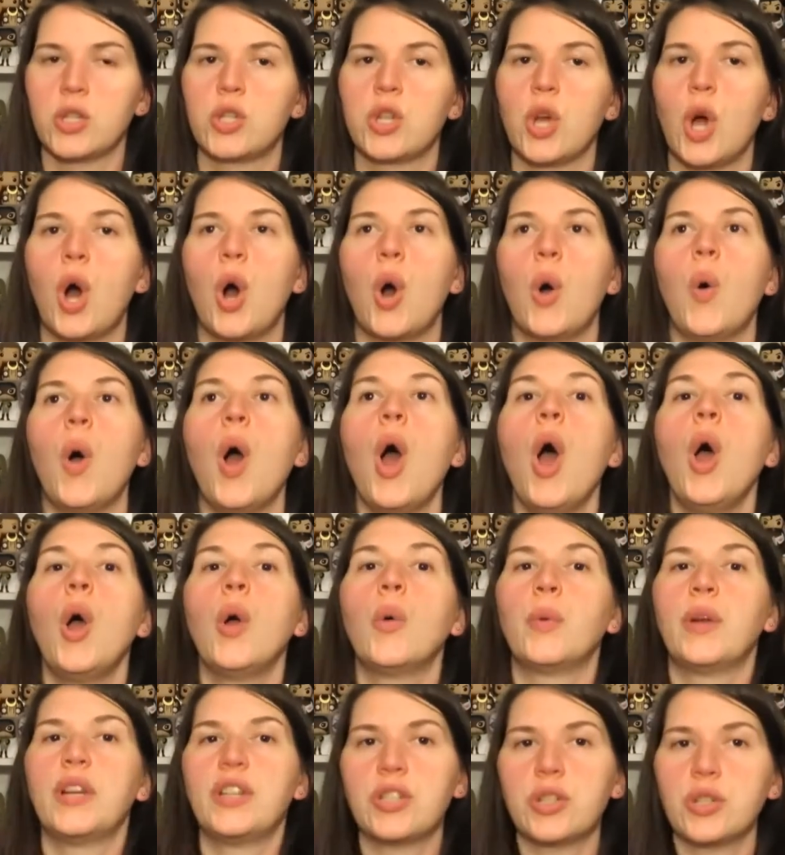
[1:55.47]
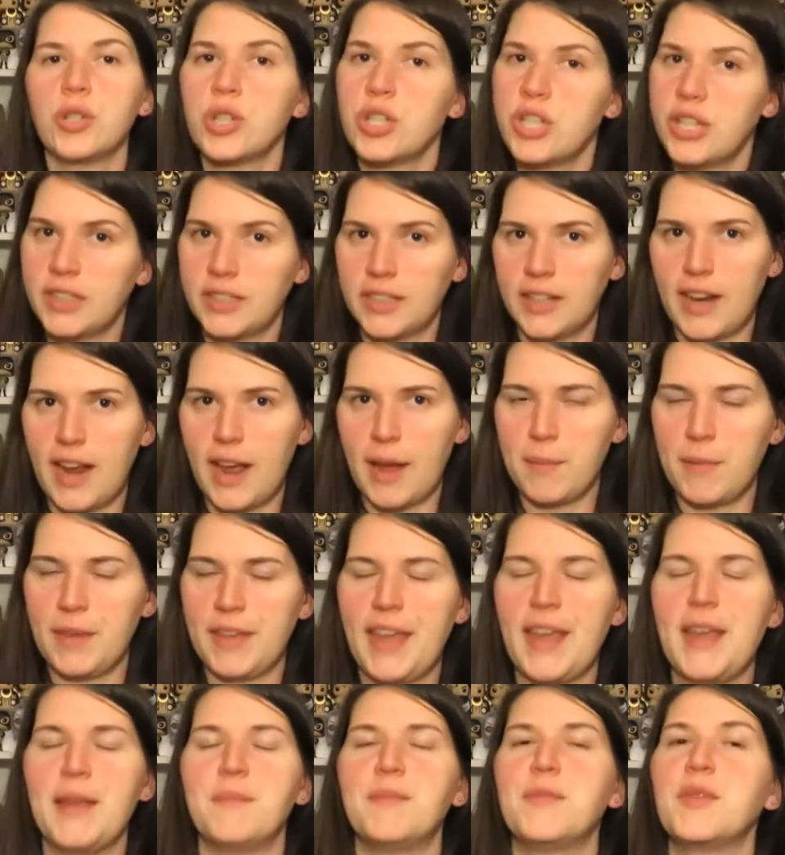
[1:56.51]
So Rachel, Sheila, and I
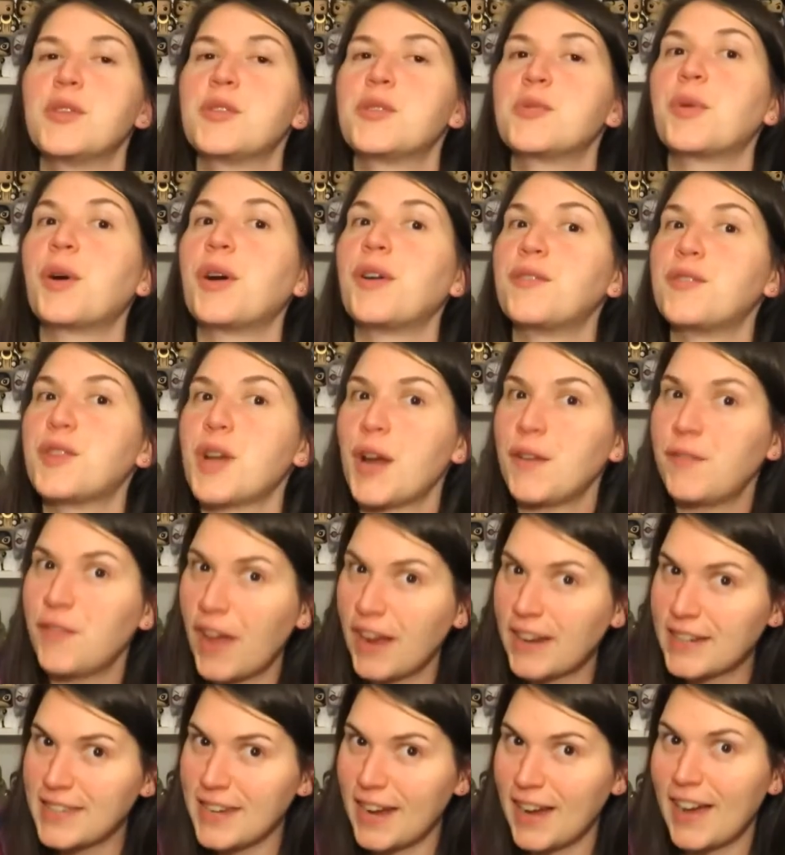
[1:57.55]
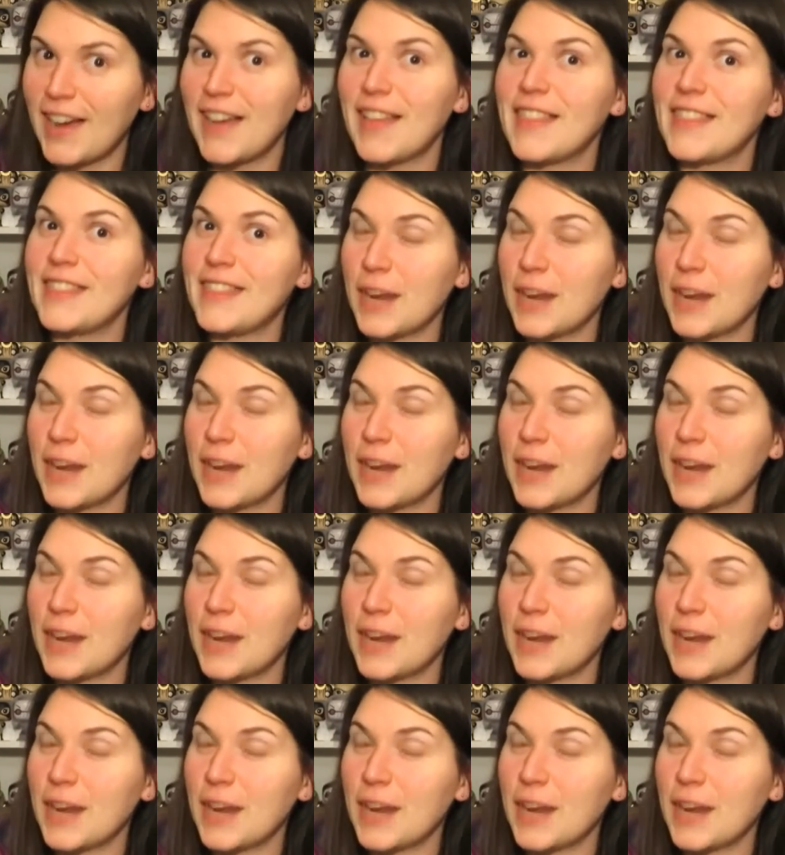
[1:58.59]
became the Swerve trifecta.